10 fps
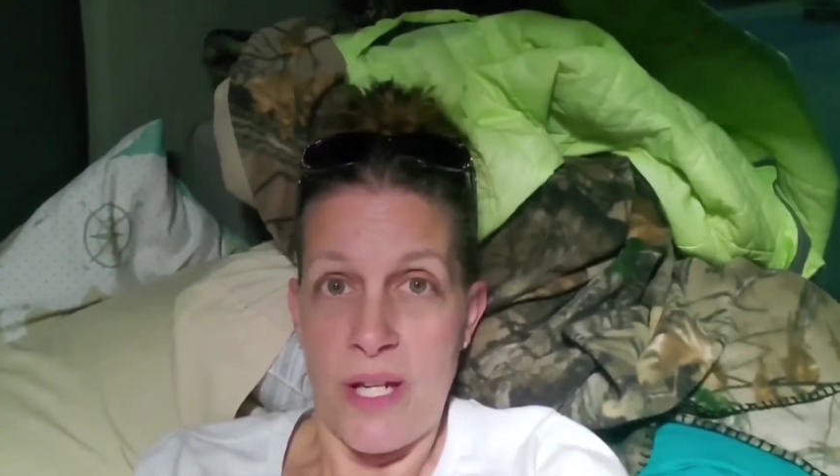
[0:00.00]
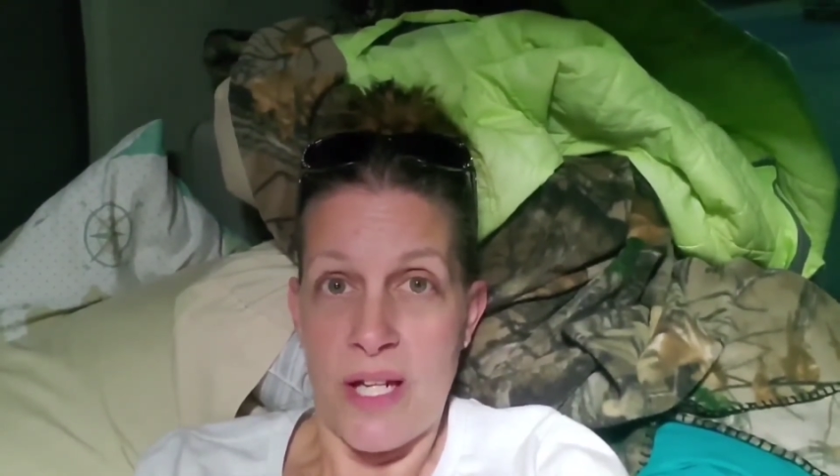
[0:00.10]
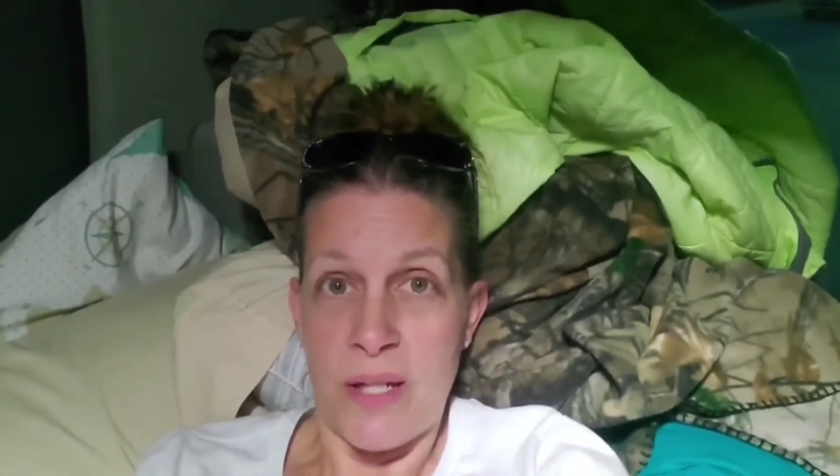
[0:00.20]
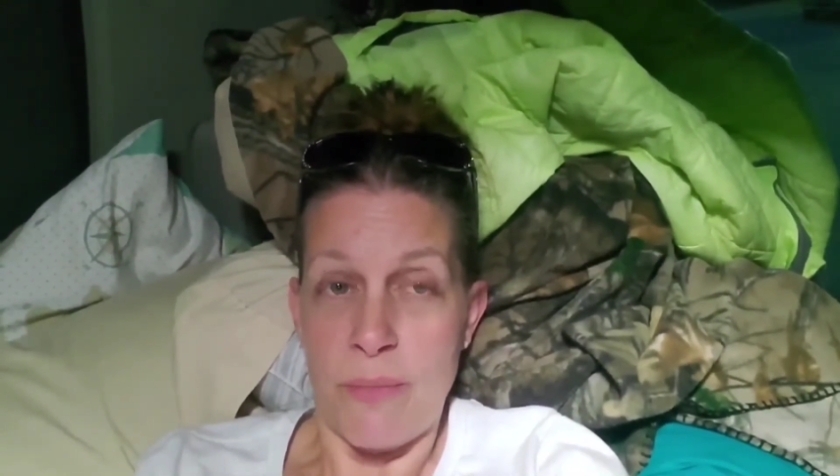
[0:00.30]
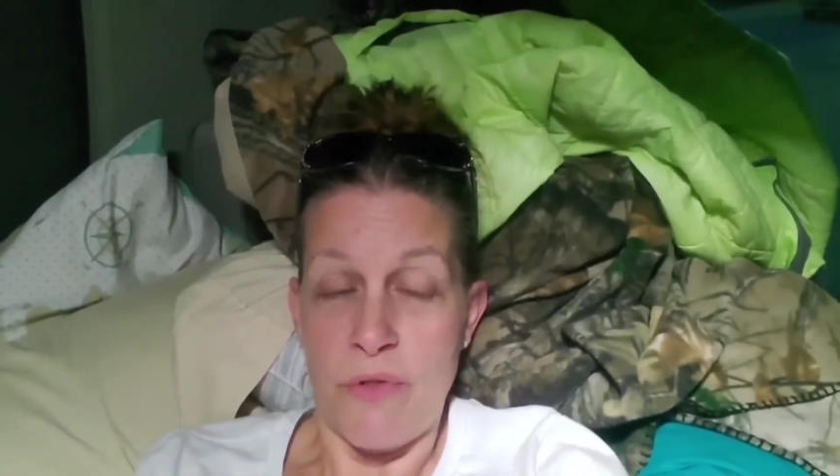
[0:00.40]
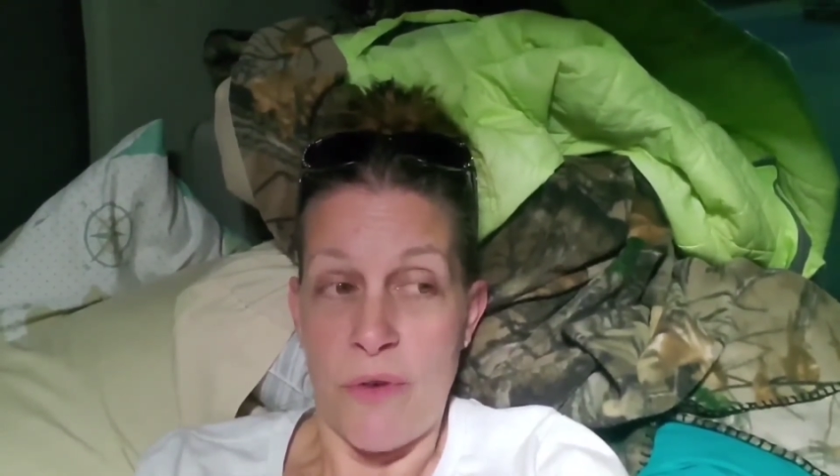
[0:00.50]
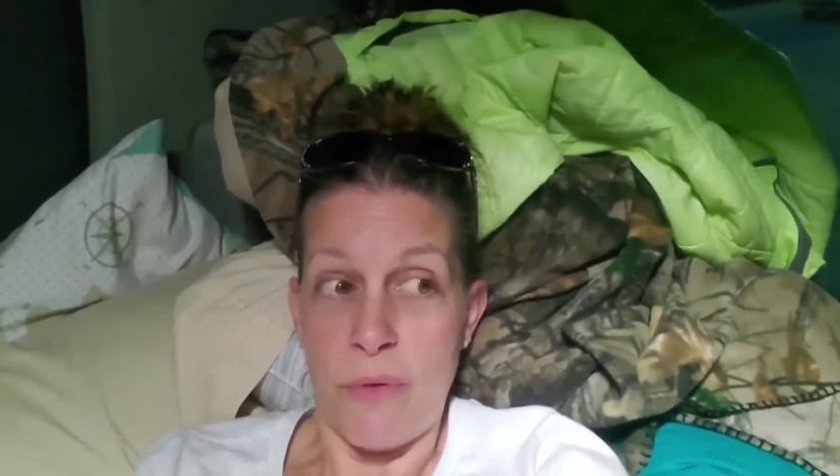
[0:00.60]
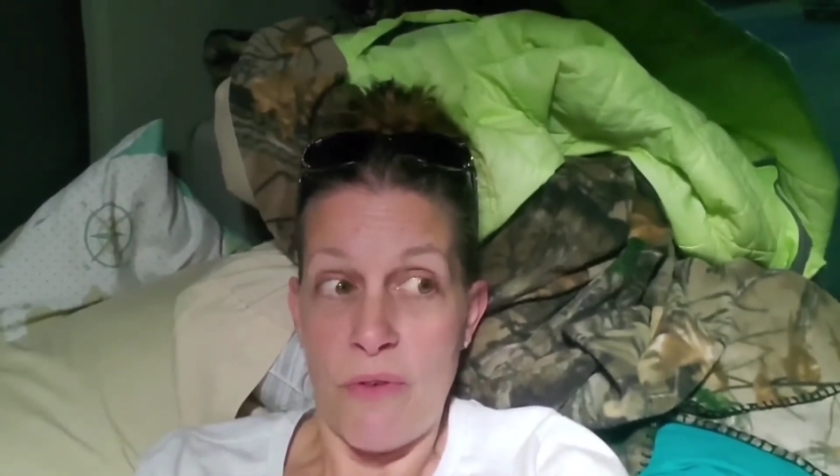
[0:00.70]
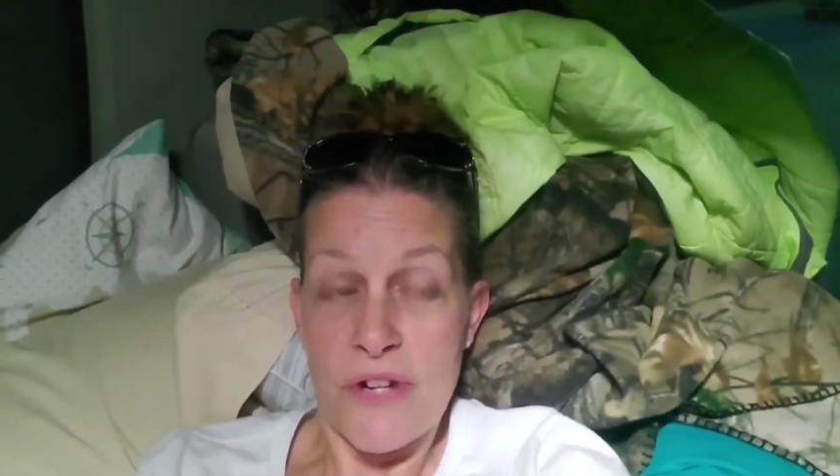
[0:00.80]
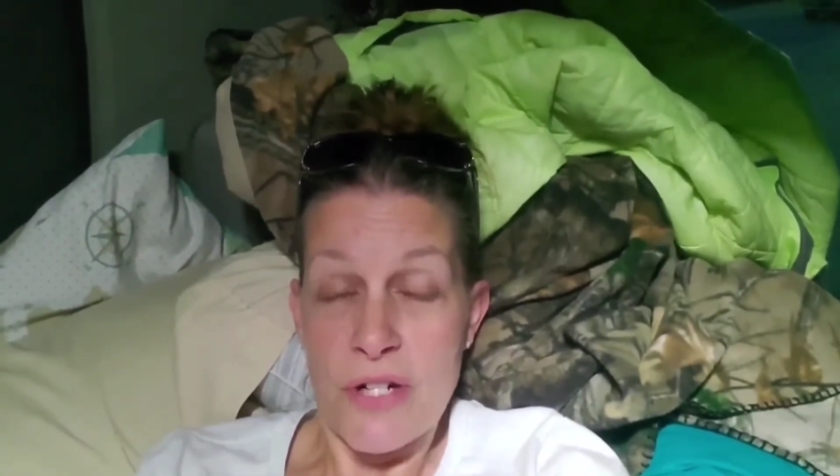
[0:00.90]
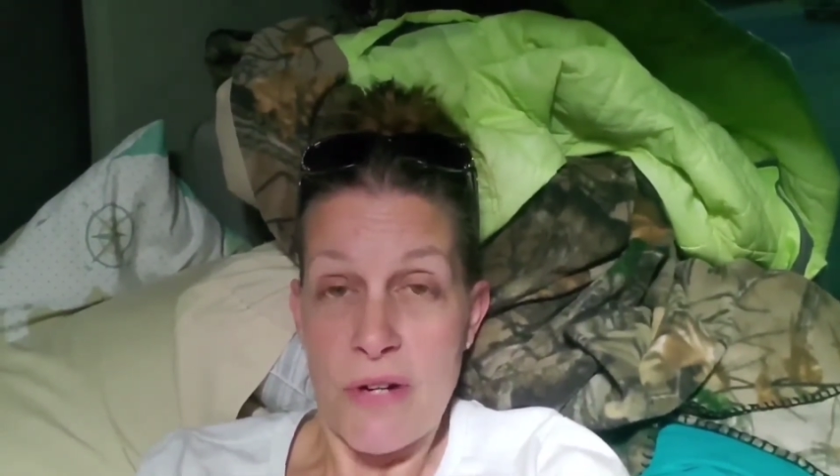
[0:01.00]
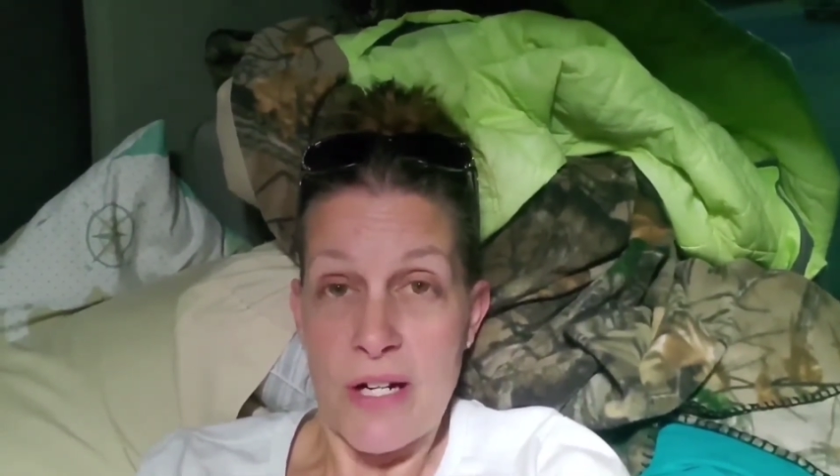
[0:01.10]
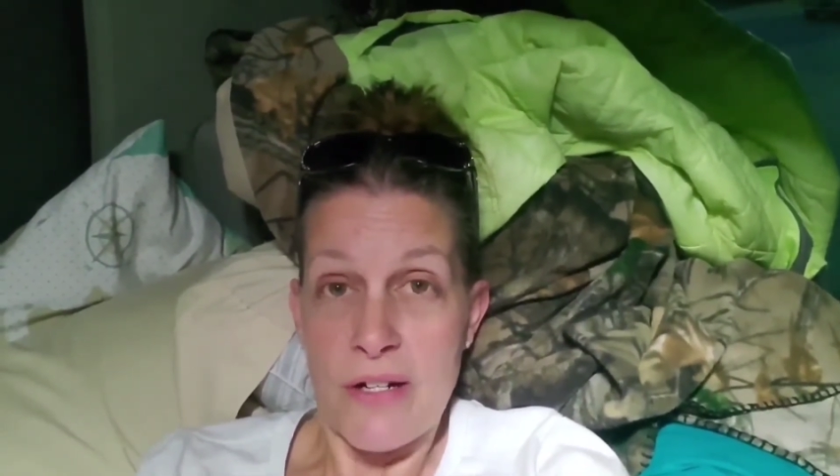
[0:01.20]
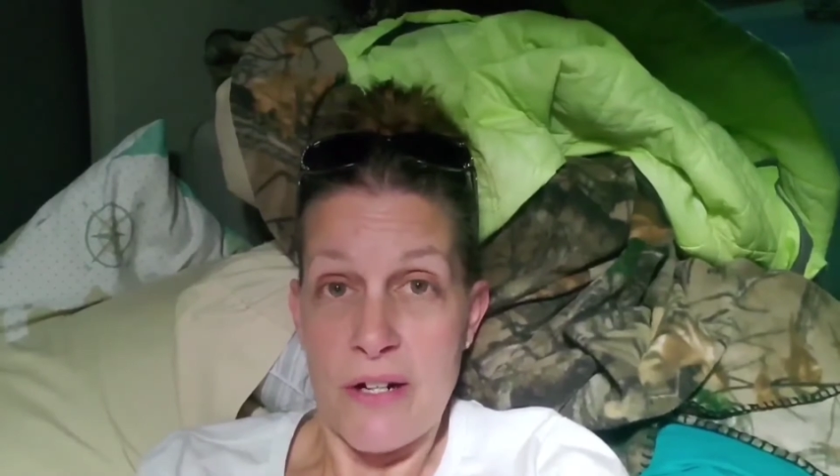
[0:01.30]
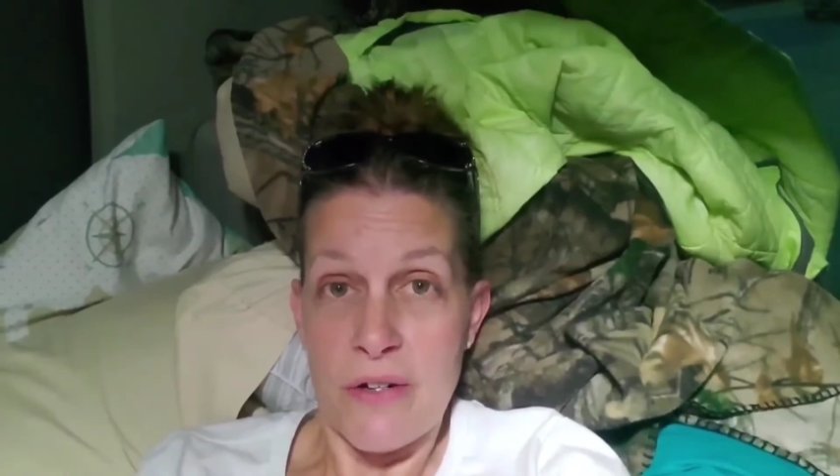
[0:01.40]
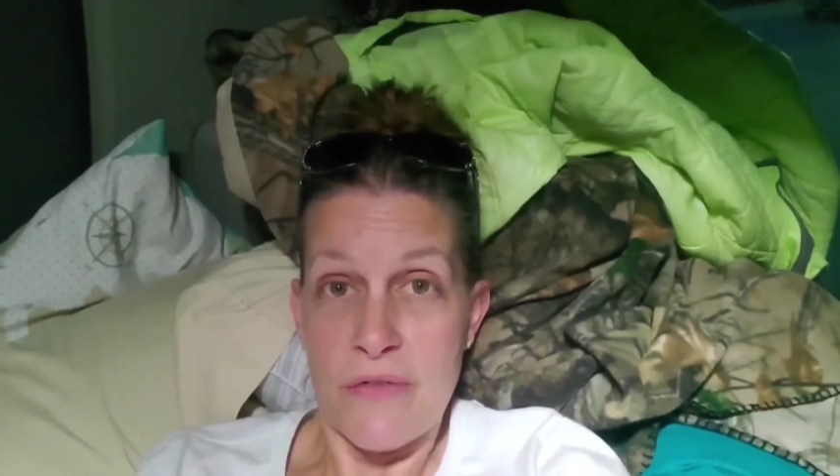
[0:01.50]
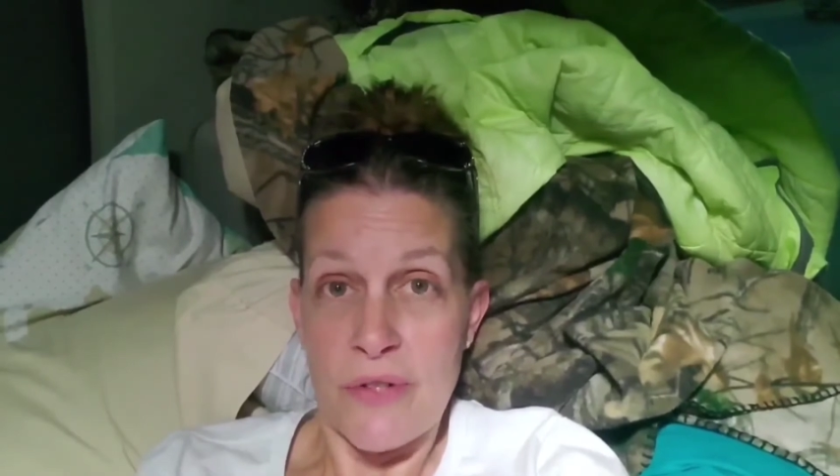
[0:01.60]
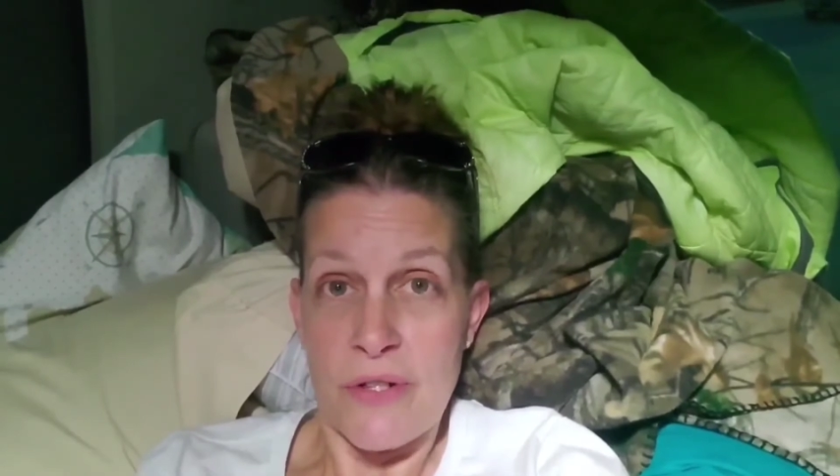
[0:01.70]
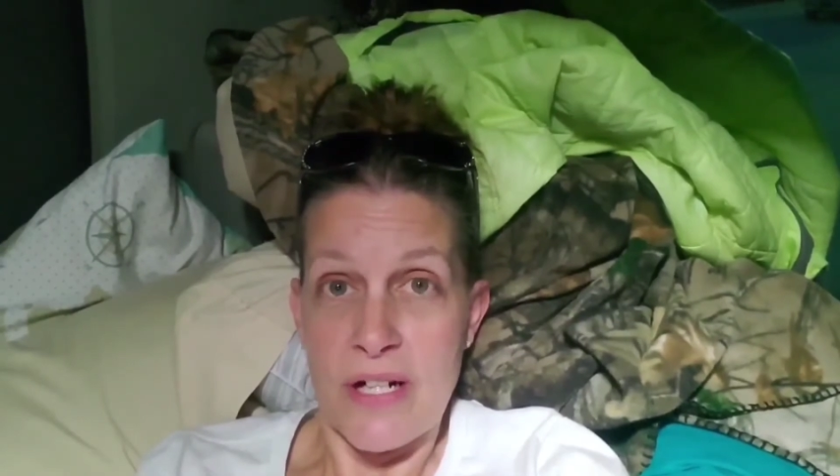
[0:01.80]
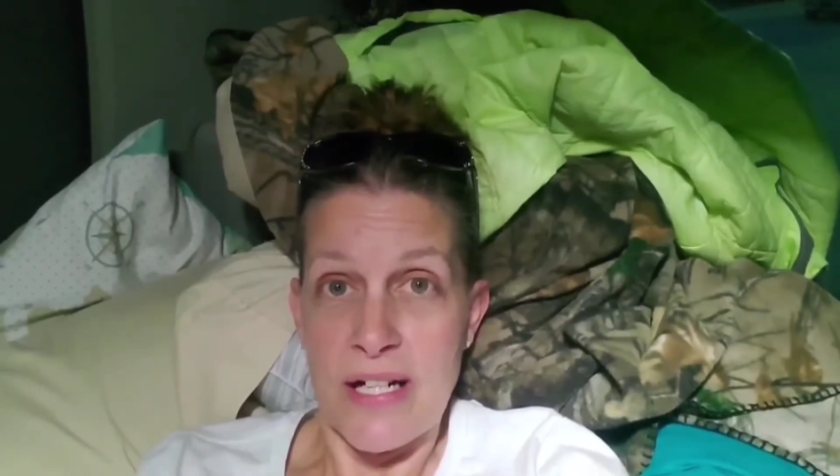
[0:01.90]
can move our refrigerator over